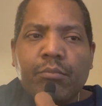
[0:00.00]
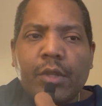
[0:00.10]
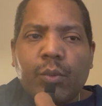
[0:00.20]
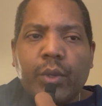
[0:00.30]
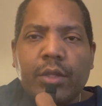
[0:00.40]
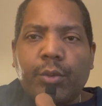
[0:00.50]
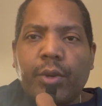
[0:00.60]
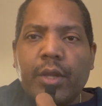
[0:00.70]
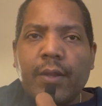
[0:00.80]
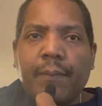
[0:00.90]
Week
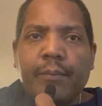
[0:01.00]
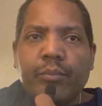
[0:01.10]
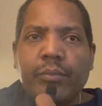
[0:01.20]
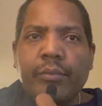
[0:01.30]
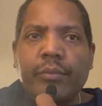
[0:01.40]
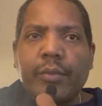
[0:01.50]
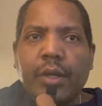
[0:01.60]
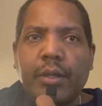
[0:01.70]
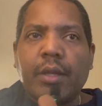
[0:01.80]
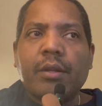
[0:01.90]
3,
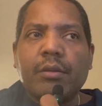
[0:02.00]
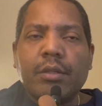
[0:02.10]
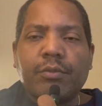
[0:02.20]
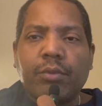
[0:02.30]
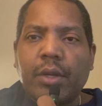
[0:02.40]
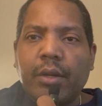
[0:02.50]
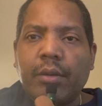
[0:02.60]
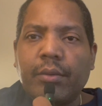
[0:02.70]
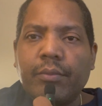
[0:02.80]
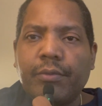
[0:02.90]
again, it is
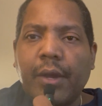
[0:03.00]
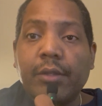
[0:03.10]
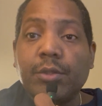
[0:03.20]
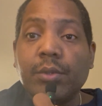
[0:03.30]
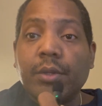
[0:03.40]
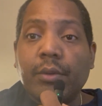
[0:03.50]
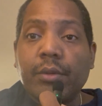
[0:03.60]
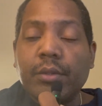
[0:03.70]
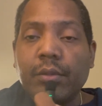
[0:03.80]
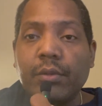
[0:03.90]
fine tuning
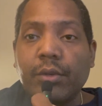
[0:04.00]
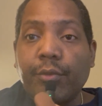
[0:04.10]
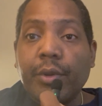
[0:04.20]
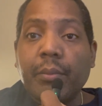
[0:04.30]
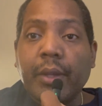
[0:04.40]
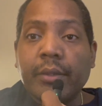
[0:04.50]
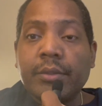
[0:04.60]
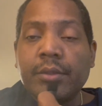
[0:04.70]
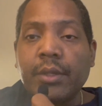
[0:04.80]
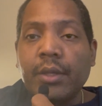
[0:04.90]
your
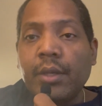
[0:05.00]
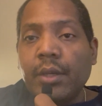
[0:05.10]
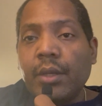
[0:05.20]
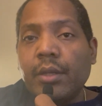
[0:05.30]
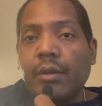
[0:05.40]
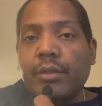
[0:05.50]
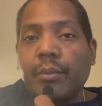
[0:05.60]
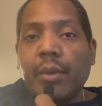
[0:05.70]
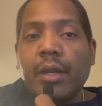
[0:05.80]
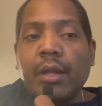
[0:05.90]
remix. You're
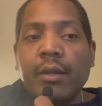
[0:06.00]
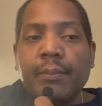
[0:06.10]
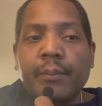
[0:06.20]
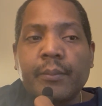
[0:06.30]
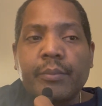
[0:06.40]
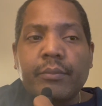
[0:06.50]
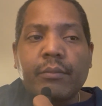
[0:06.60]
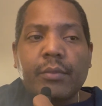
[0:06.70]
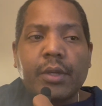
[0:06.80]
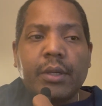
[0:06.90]
submitting
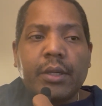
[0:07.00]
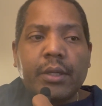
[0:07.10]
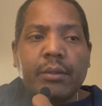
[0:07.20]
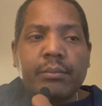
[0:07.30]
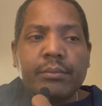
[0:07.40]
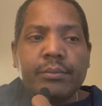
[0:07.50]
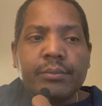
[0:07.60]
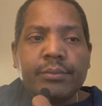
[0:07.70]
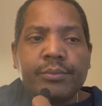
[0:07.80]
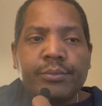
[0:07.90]
um,
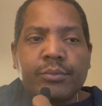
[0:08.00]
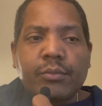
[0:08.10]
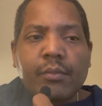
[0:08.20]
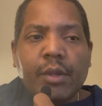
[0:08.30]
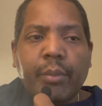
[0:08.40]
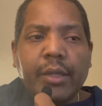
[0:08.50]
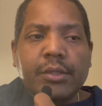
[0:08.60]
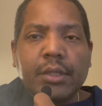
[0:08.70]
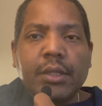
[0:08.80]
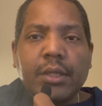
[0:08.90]

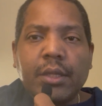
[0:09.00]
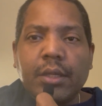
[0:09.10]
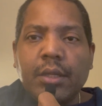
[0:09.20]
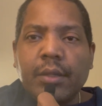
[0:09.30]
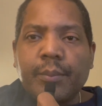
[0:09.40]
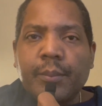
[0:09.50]
basically